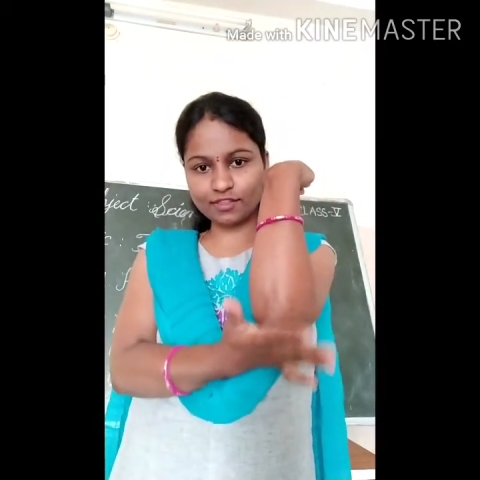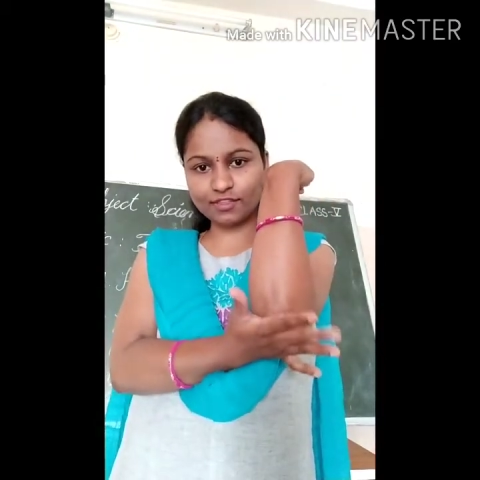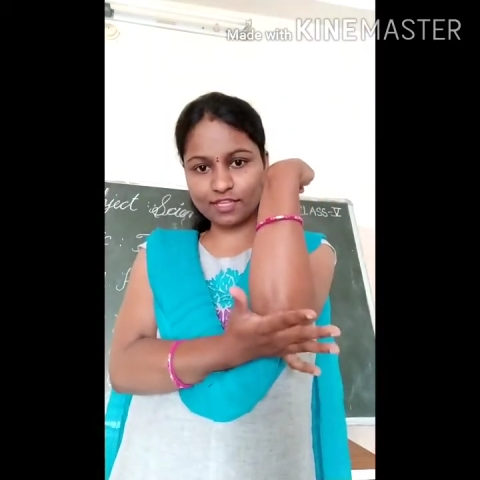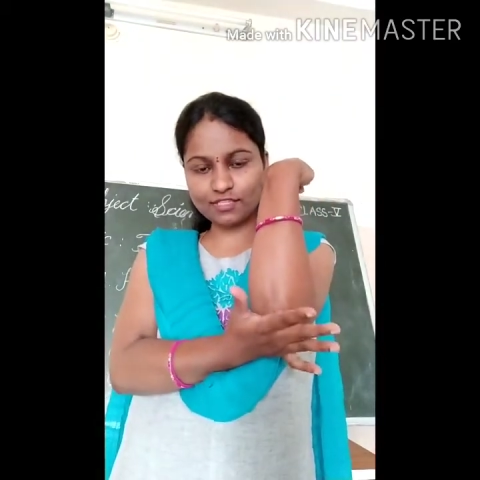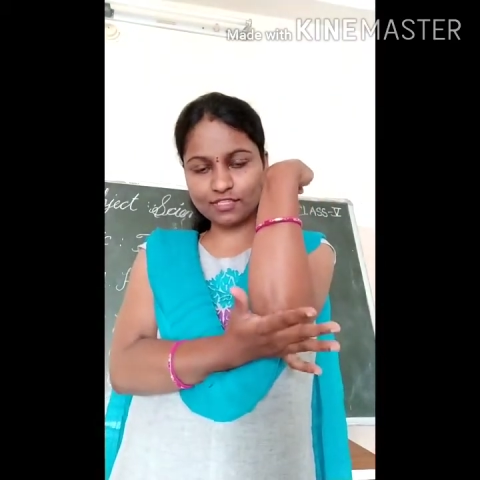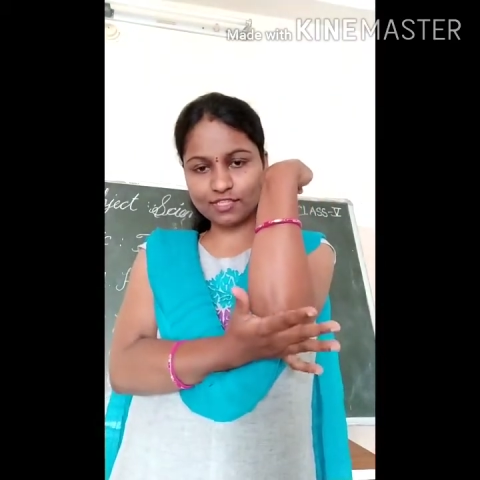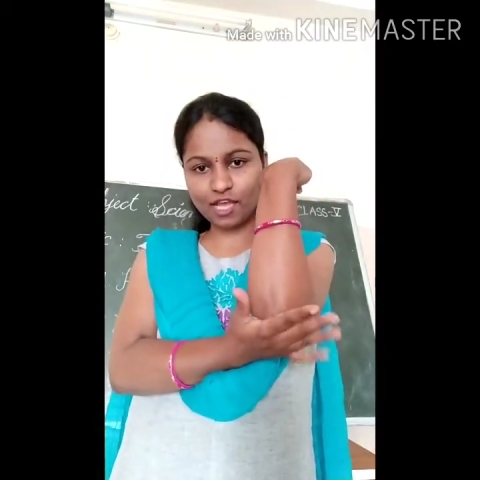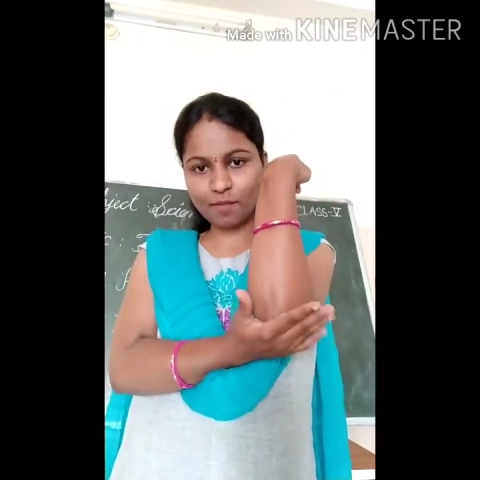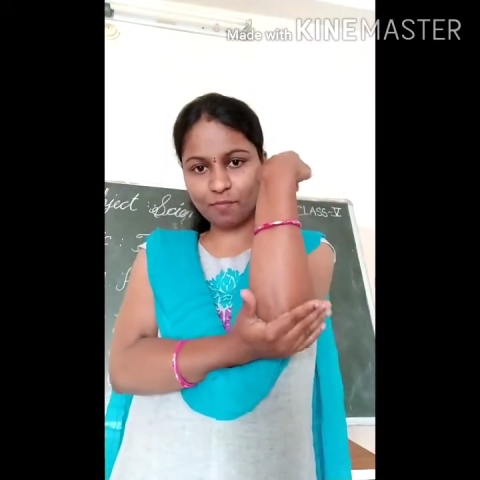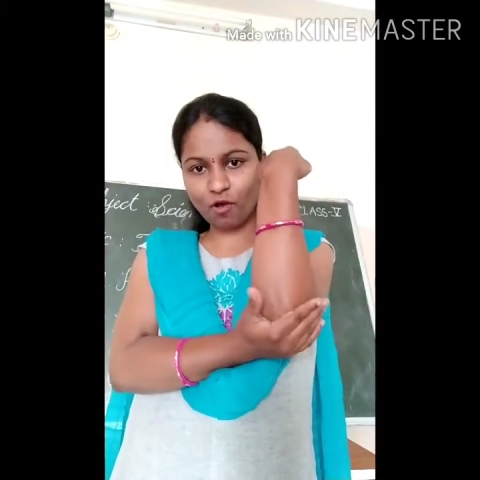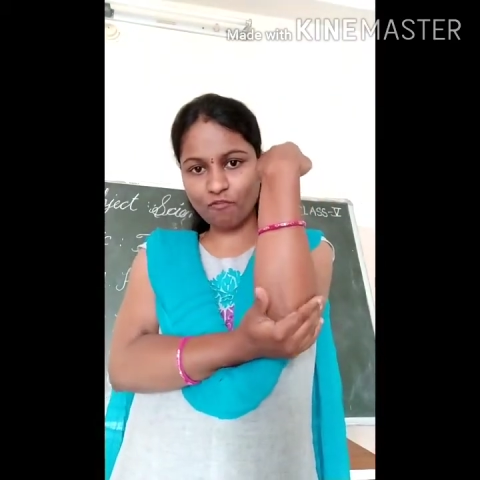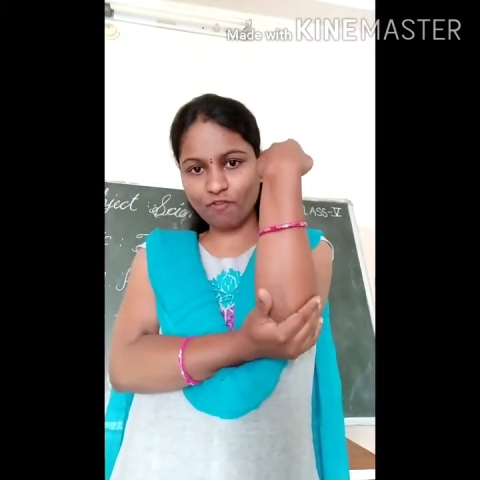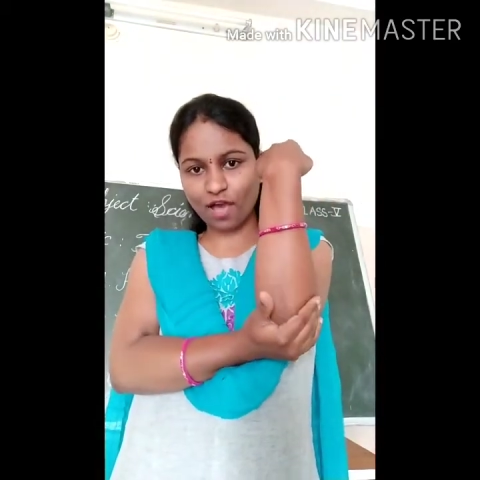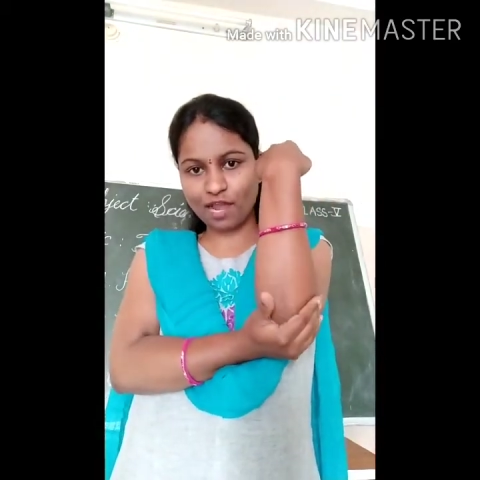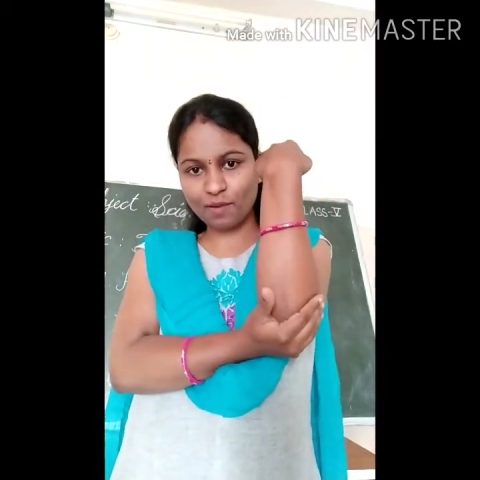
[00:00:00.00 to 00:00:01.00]
this type
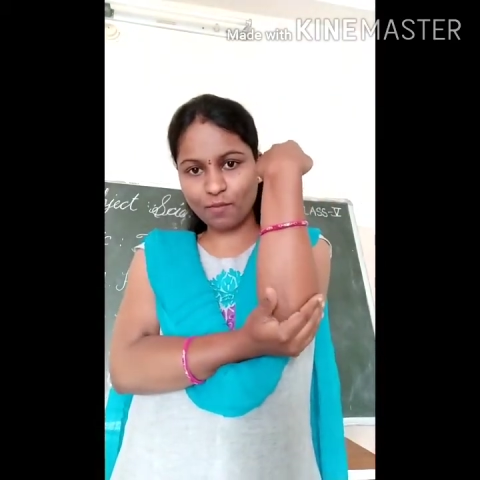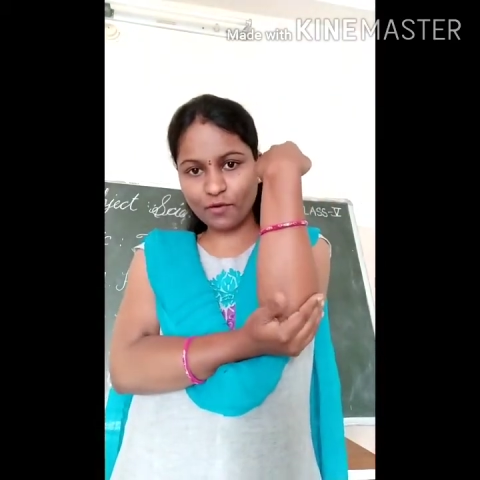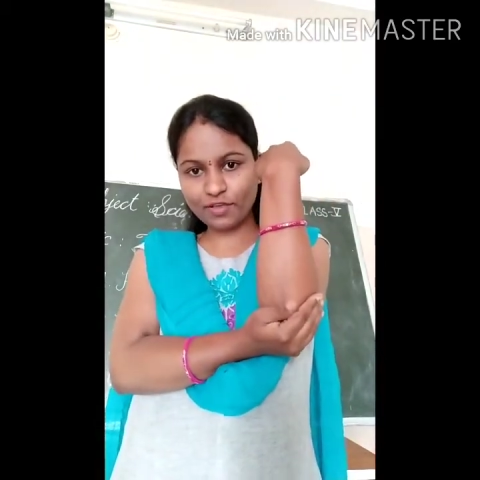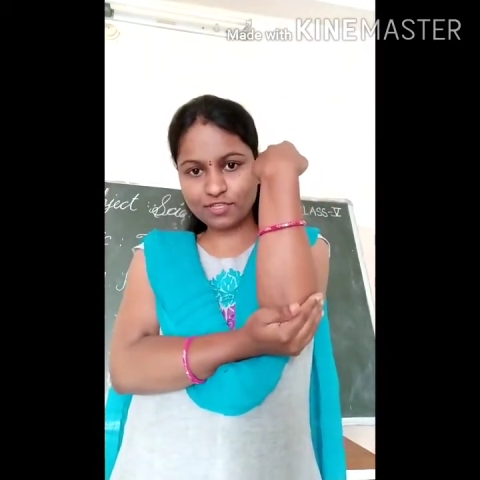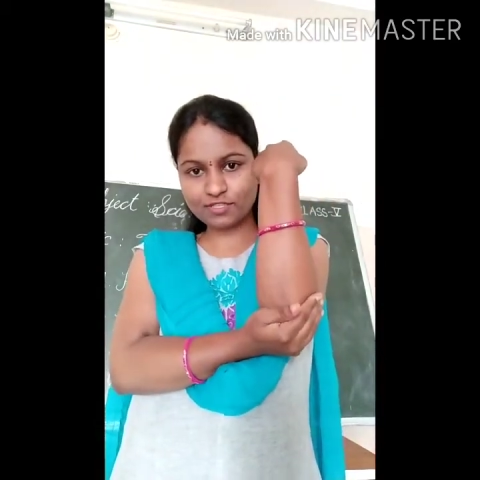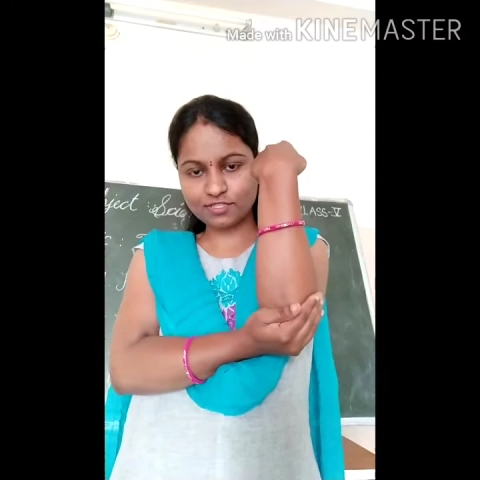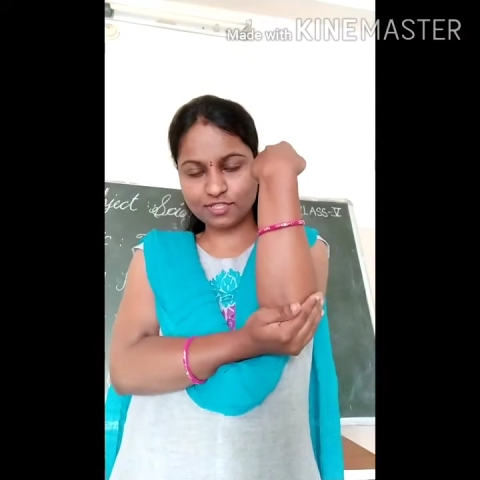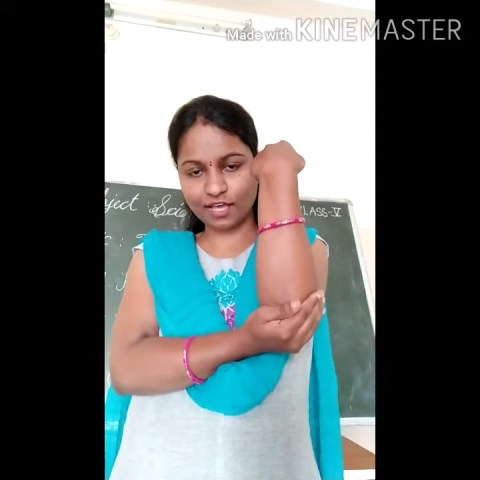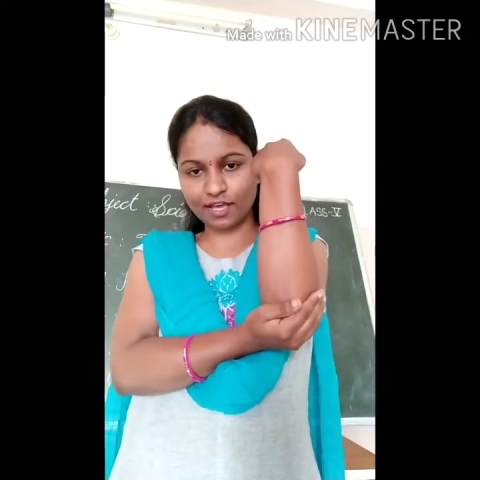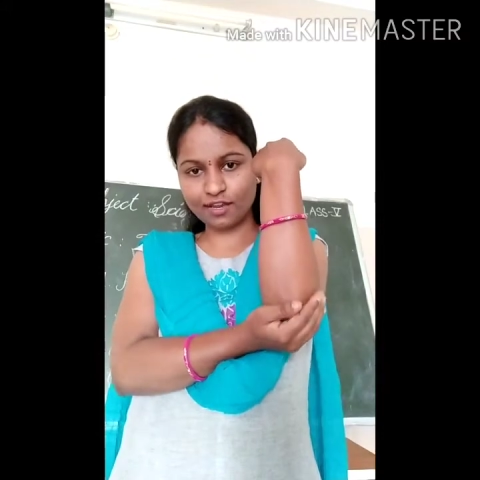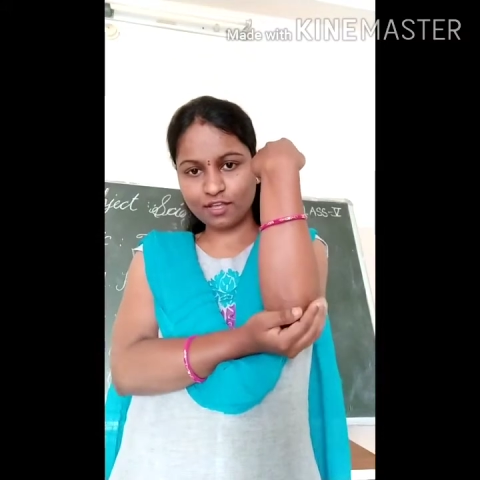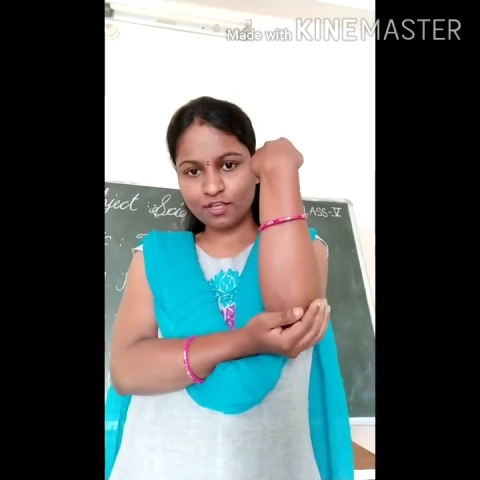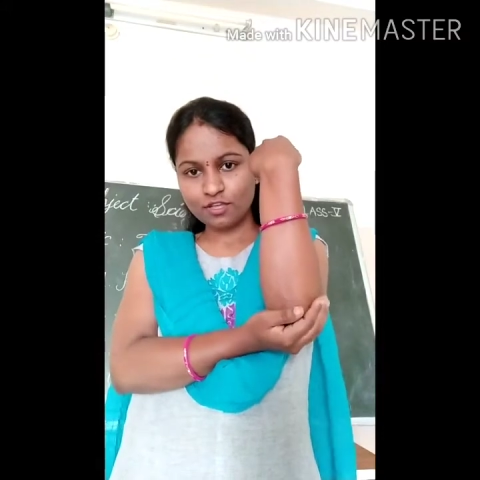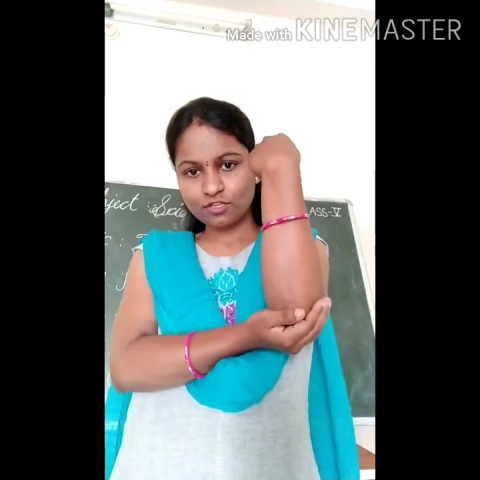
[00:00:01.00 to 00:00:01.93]
of elbow is there,